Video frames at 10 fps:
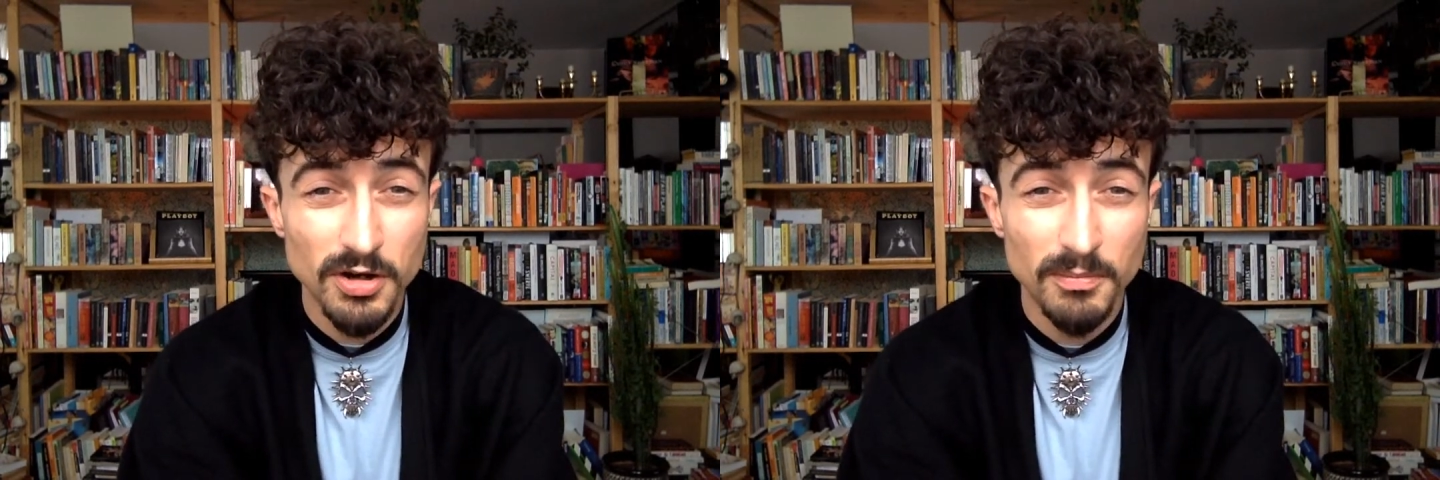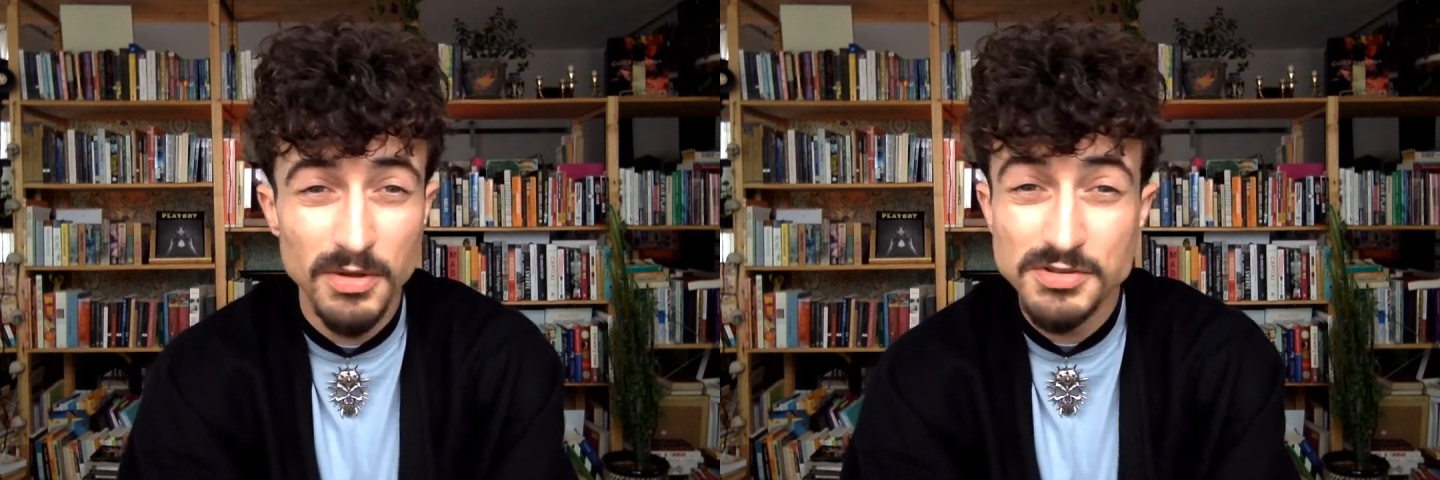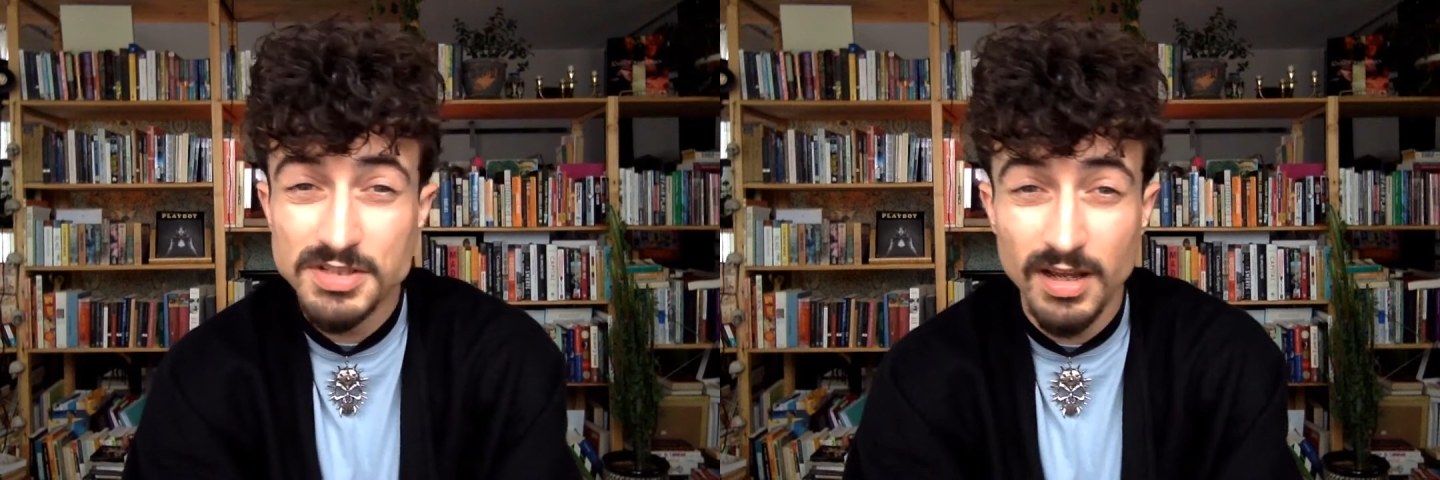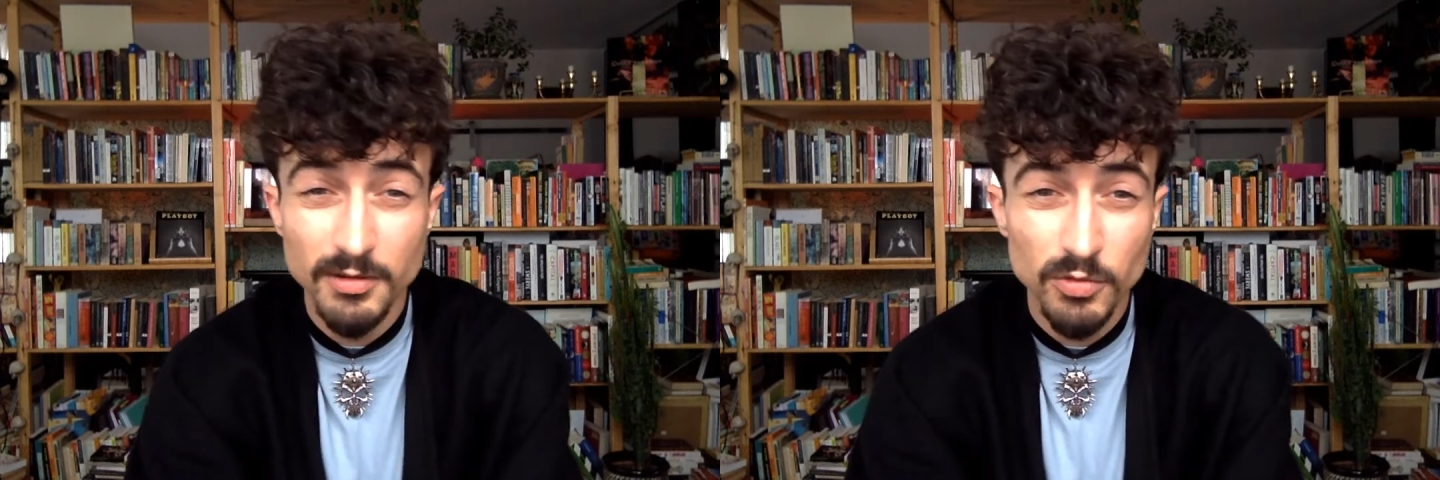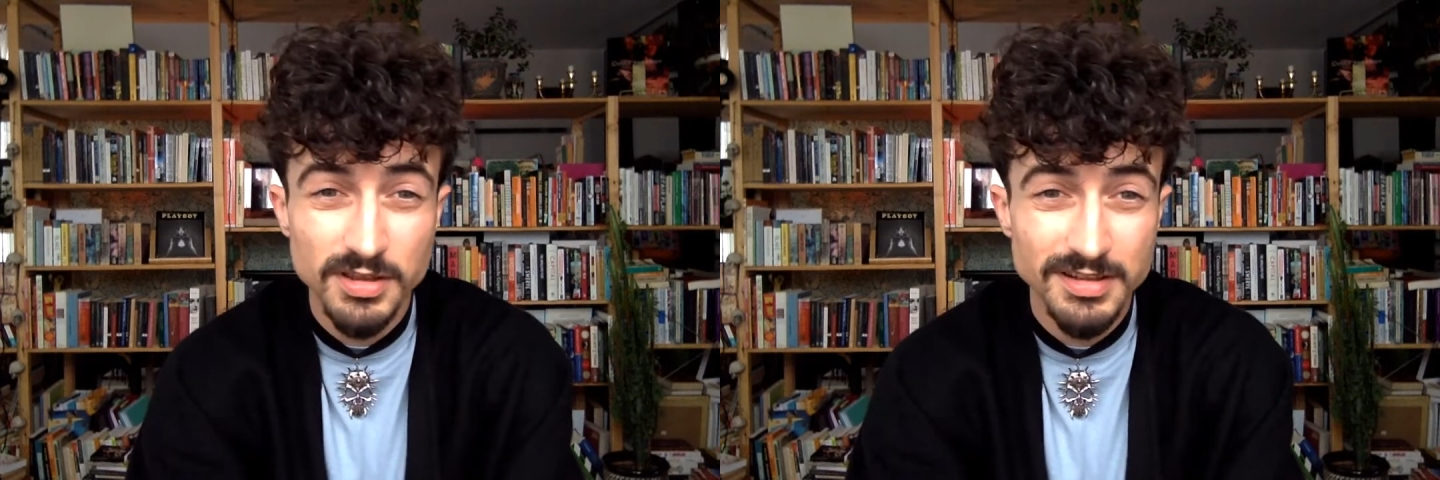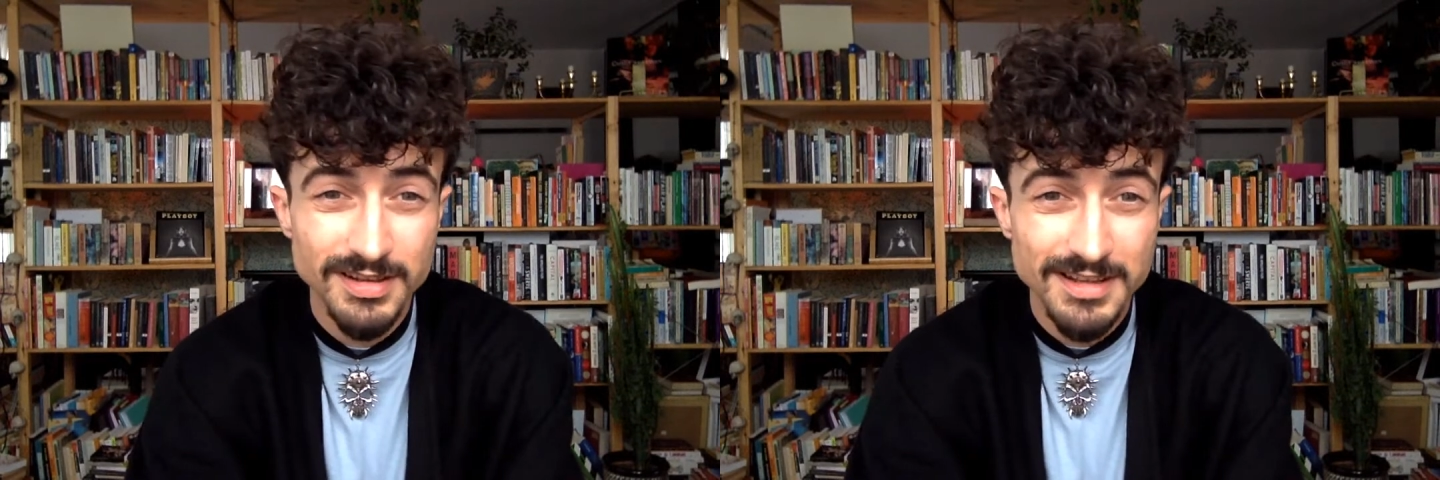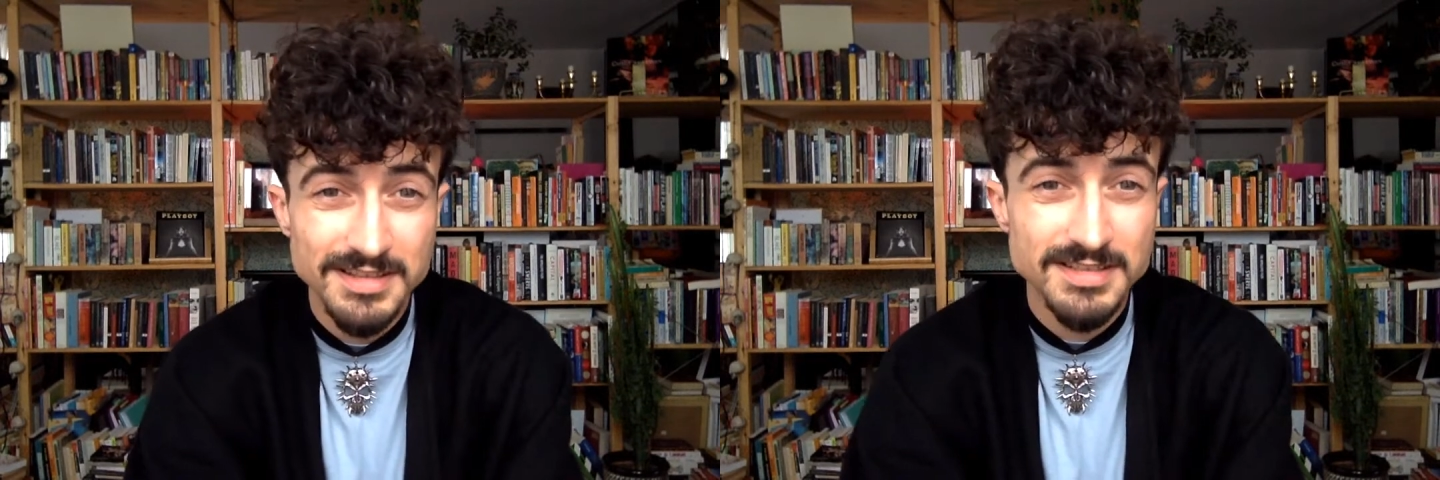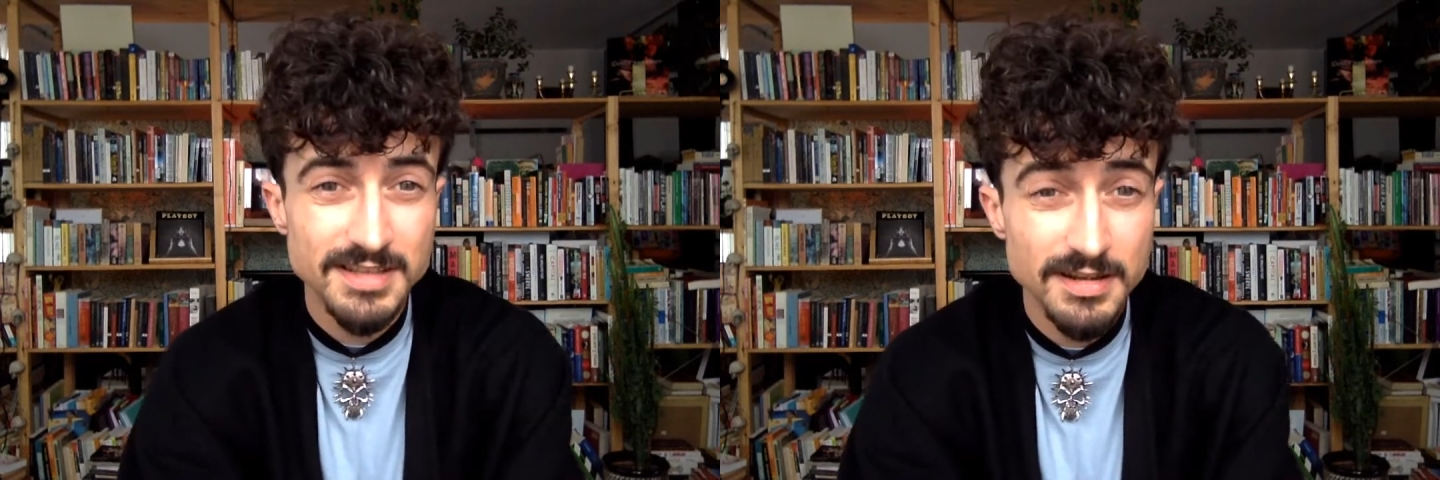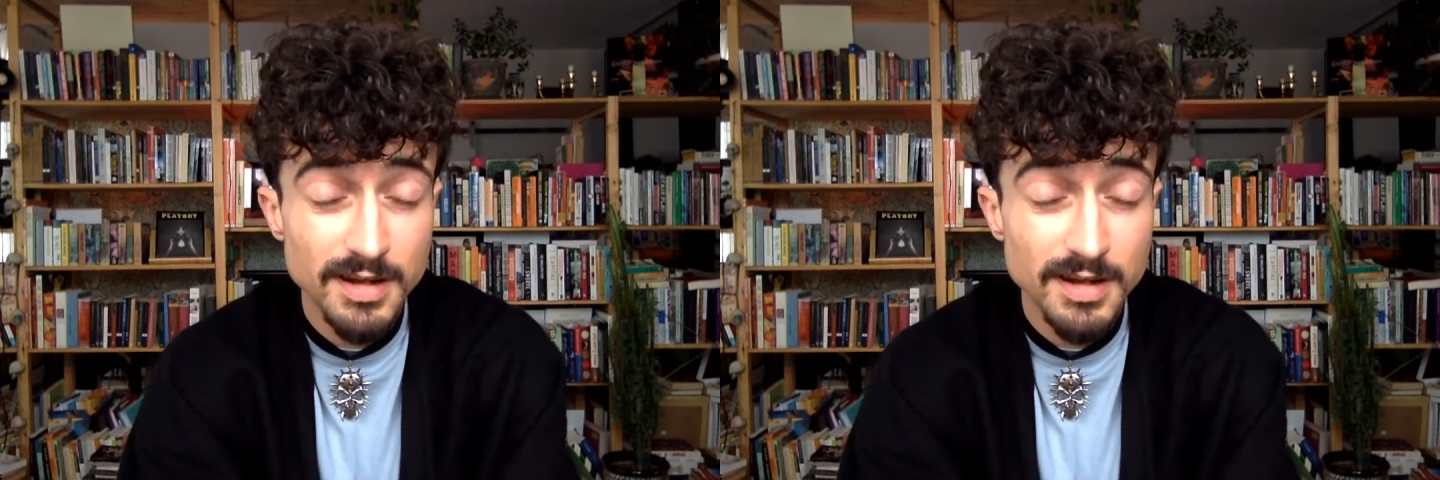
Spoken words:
almost done with the list.